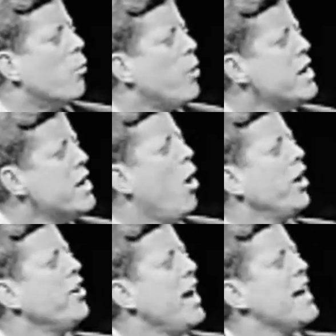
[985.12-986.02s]
We
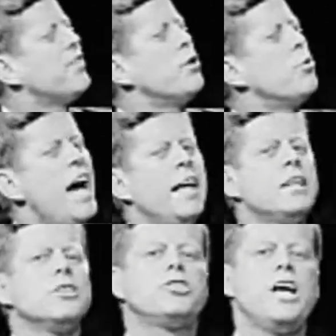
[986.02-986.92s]
want to take the
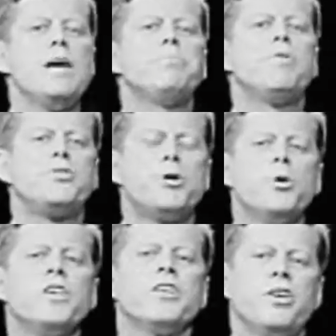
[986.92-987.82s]
radical step of
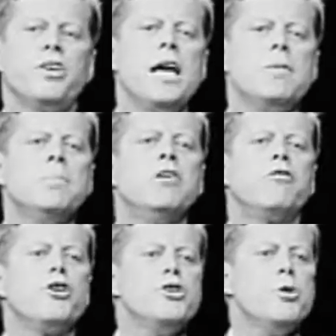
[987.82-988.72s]
doing the same
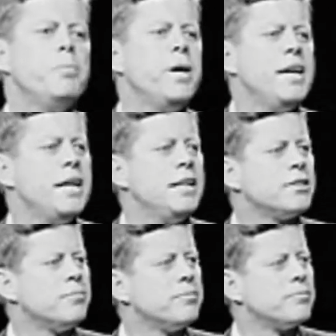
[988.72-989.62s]
for human beings.